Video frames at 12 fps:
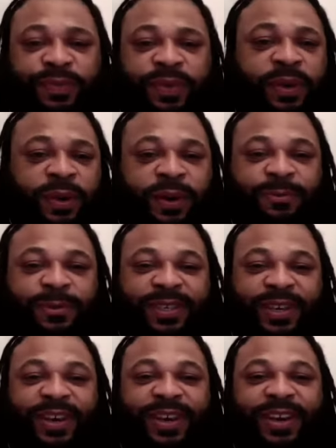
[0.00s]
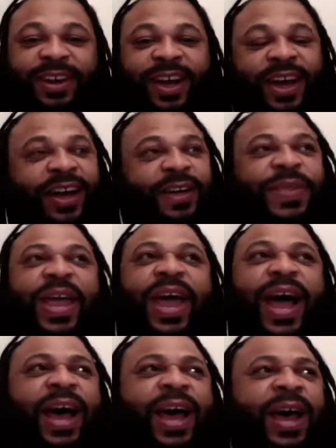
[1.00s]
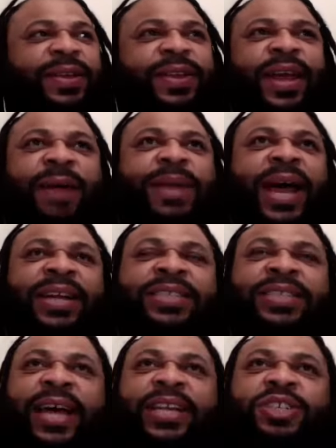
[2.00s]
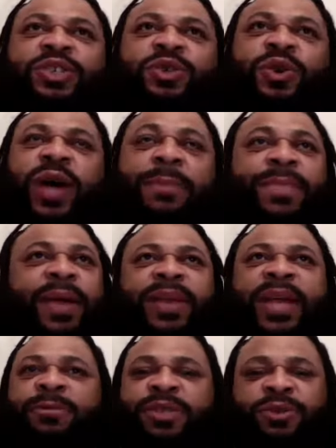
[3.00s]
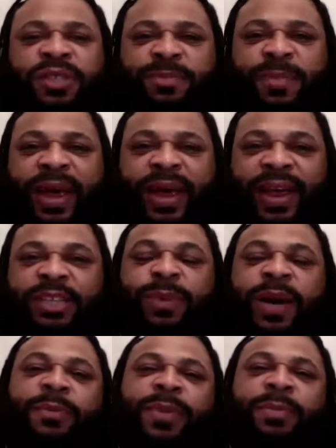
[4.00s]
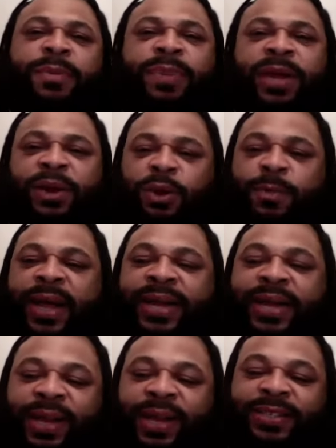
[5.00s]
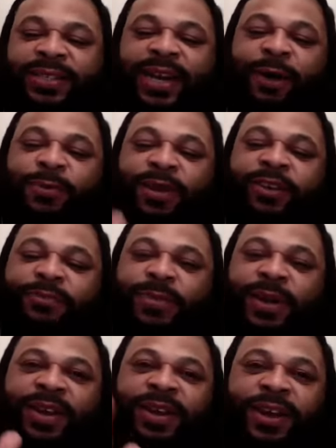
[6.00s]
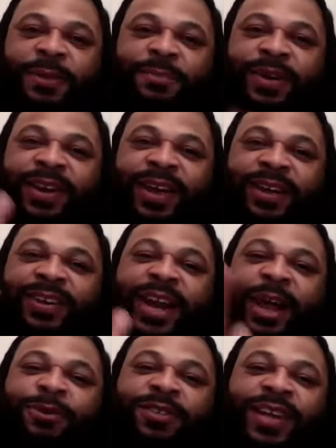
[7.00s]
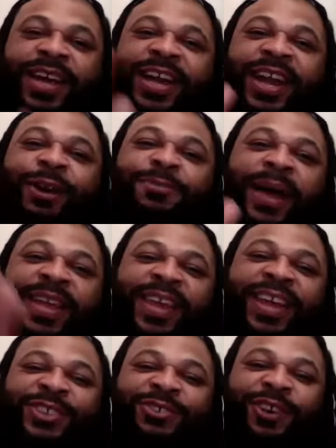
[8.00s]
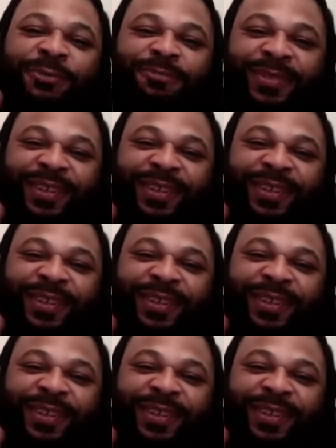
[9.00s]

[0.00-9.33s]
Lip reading: You know what I'm saying? And I'm not exactly sure. Maybe I was using my hands, but I remember being on my knees and I would lift my knee up and down, and that was my kick drum.